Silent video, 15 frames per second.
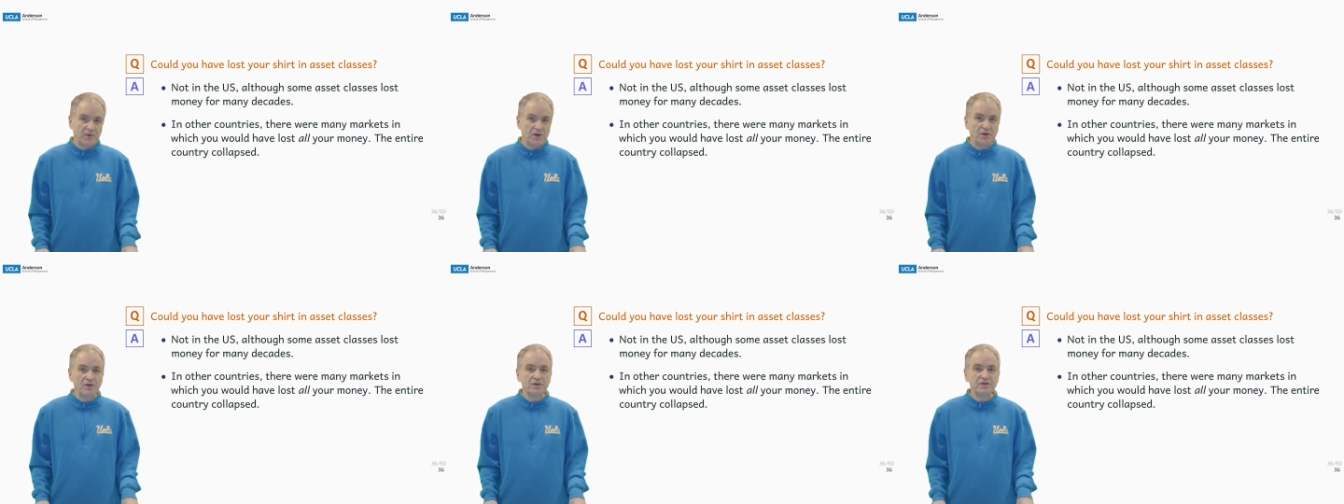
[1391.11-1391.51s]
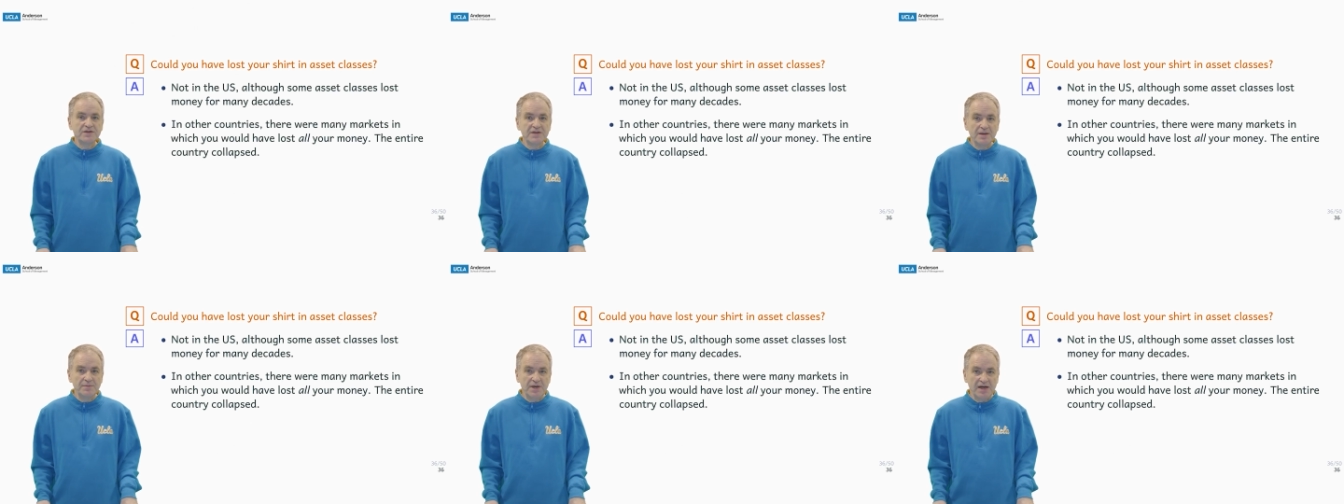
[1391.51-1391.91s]
although
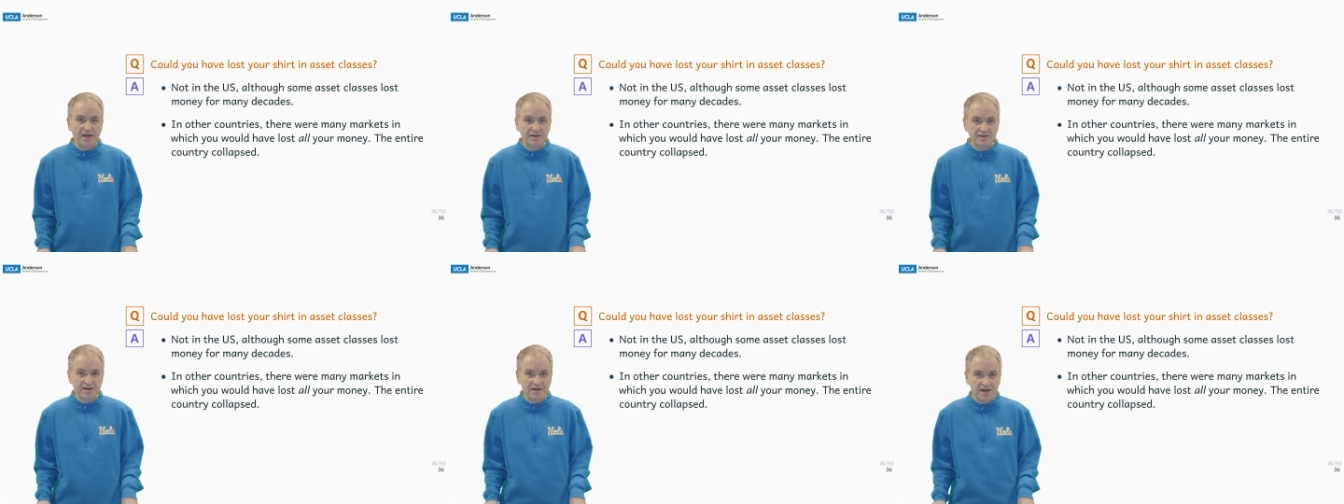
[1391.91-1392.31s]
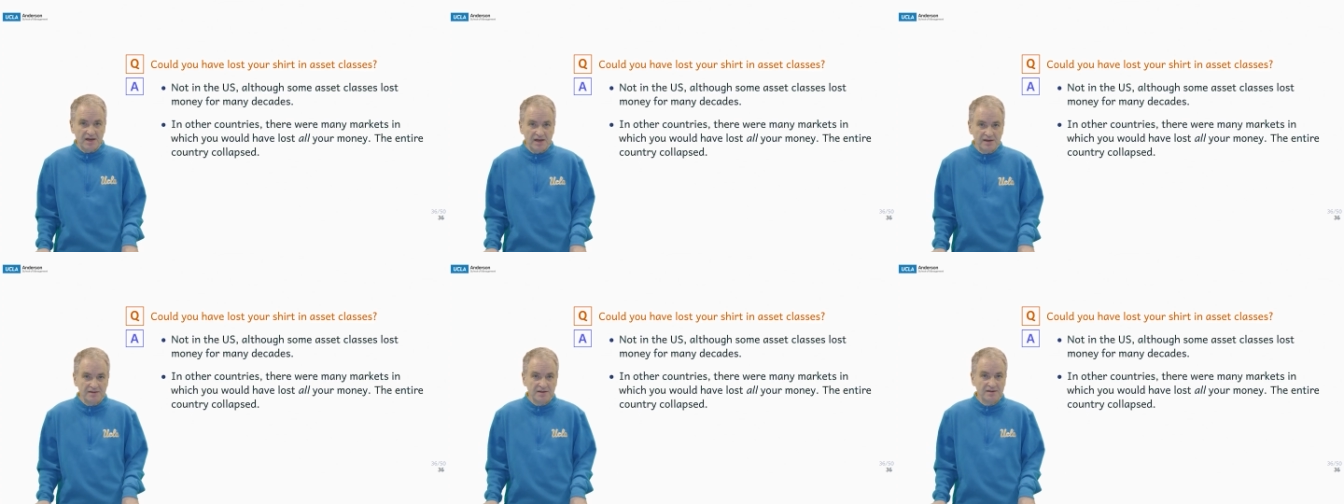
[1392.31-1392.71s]
some asset
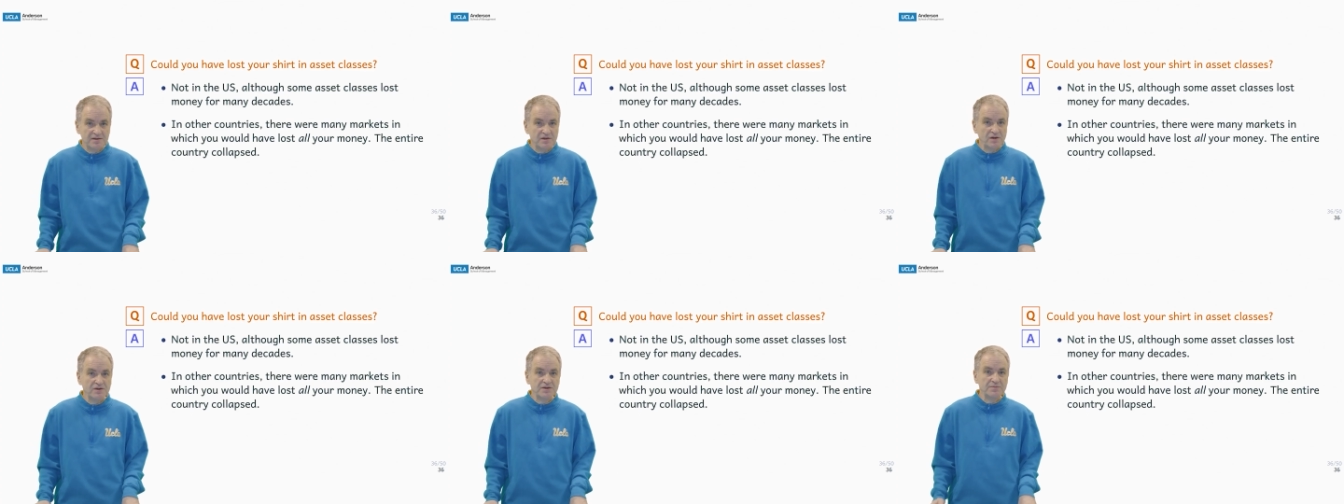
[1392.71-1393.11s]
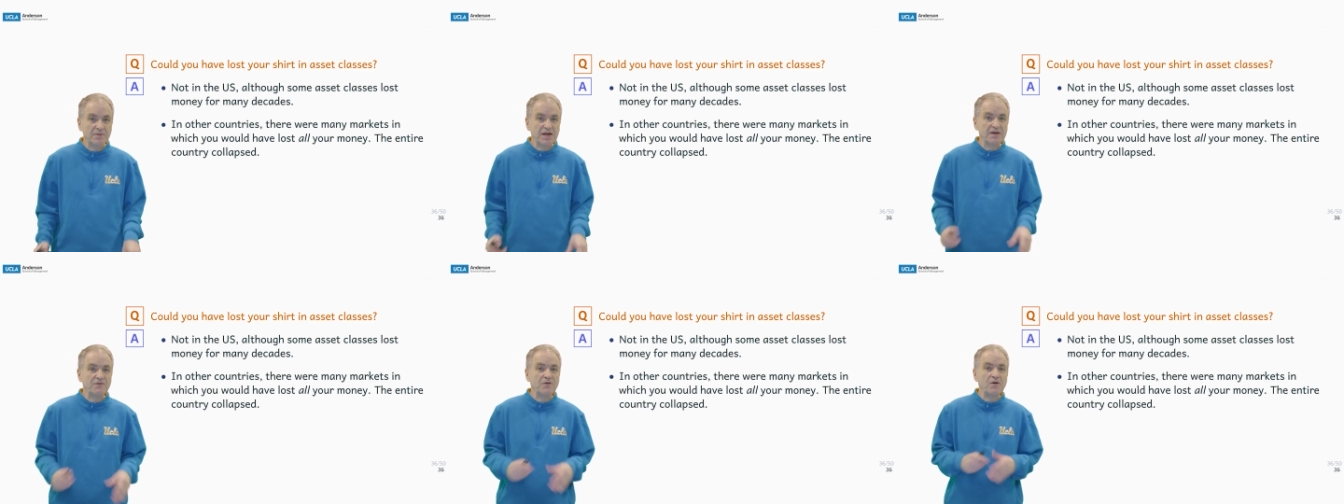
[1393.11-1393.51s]
classes lost
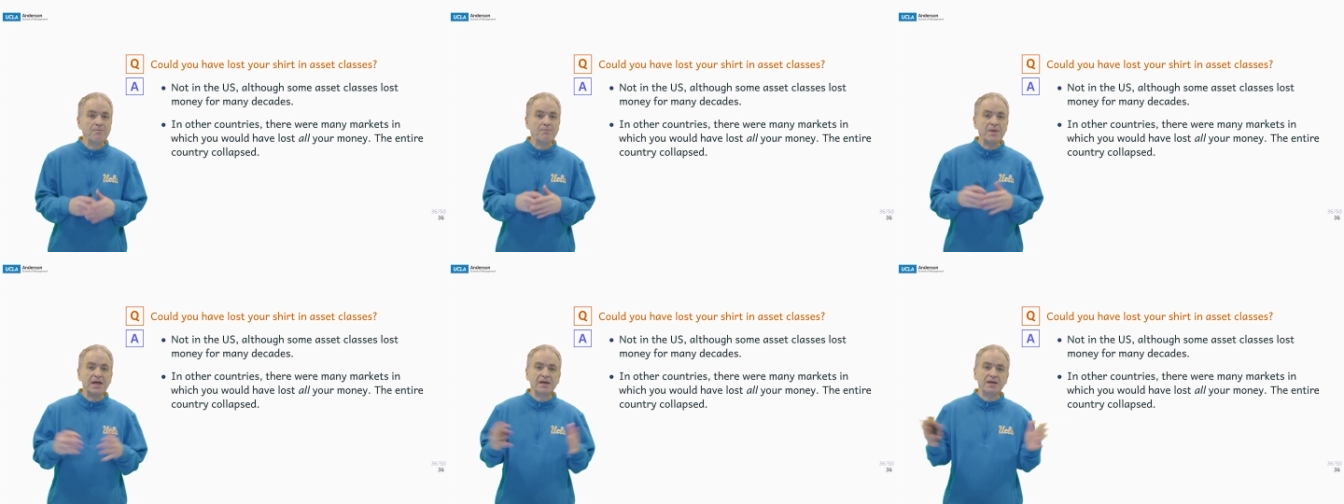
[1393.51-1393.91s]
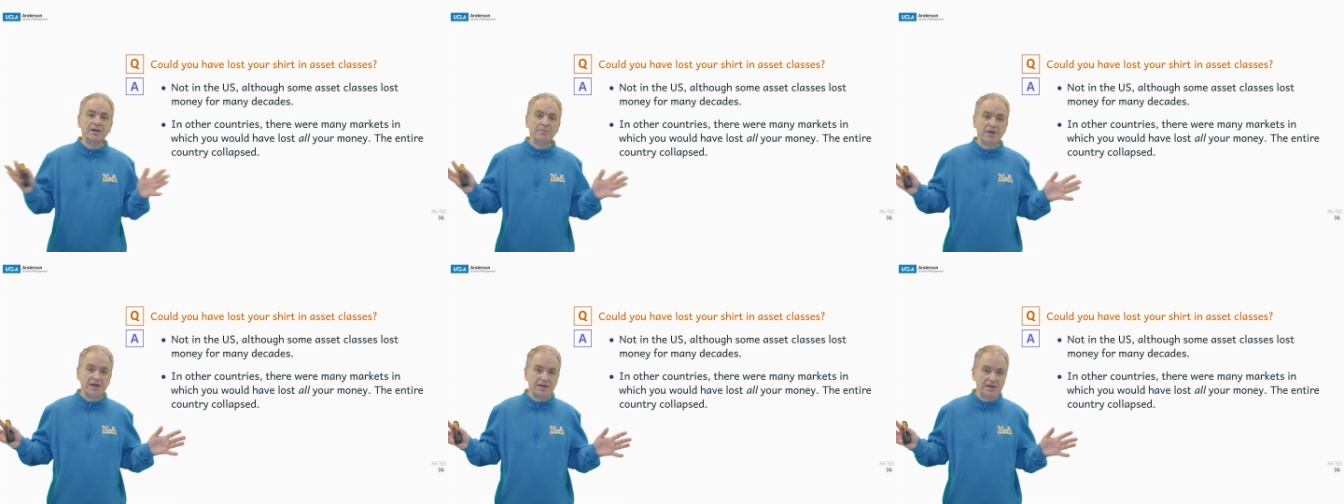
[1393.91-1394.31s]
money for many,
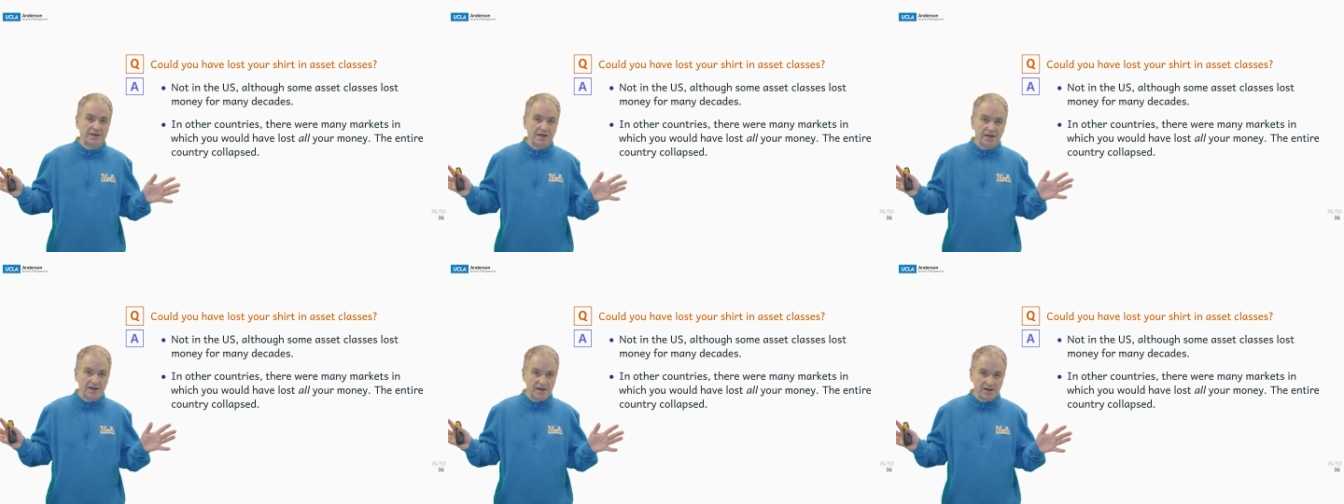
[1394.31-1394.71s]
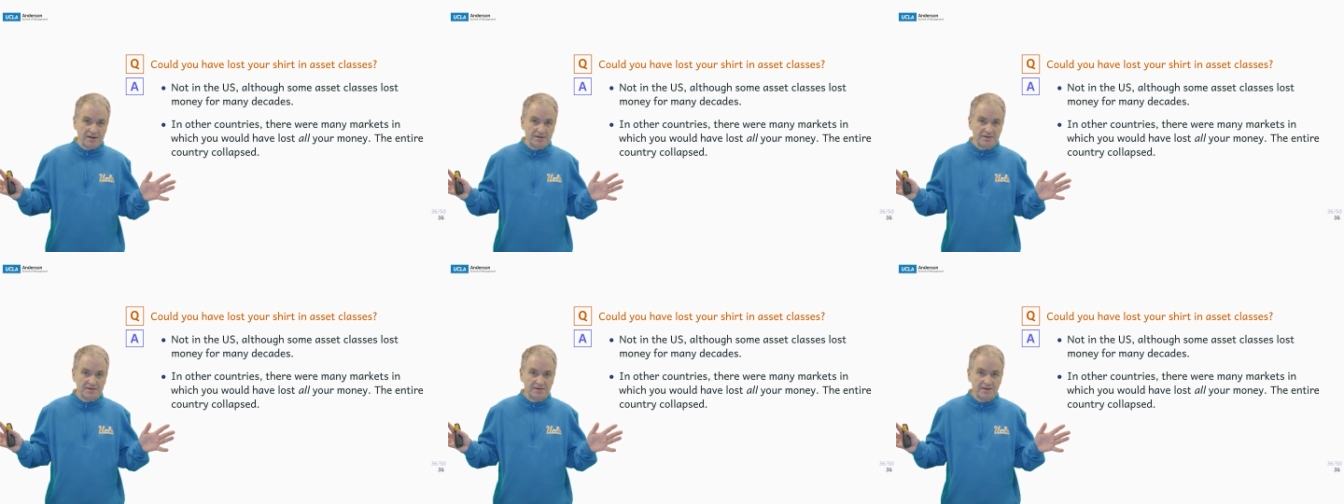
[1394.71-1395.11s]
many
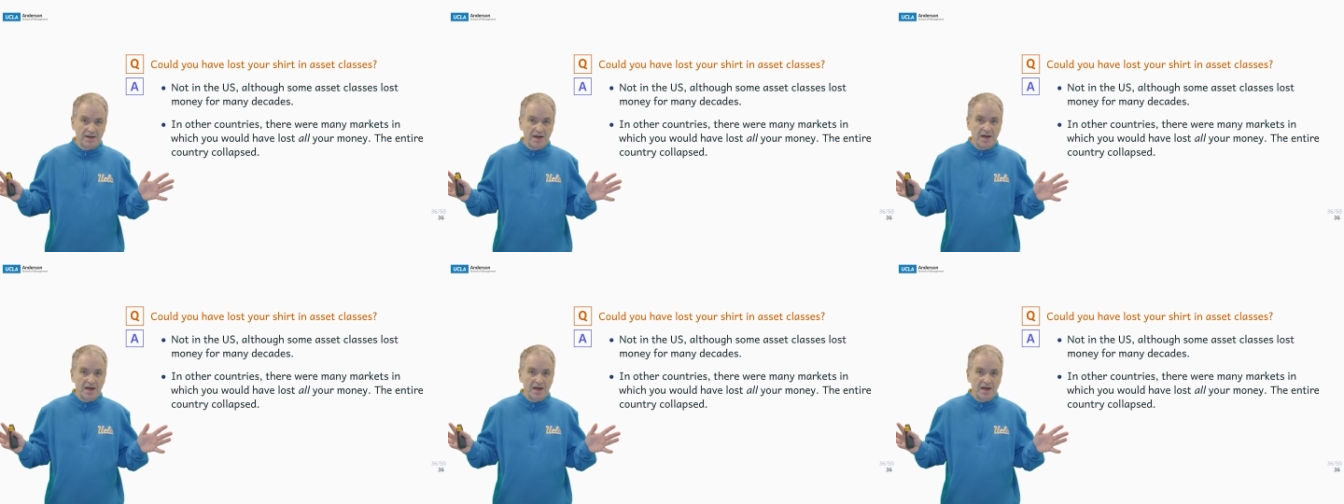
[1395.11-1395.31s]
decades.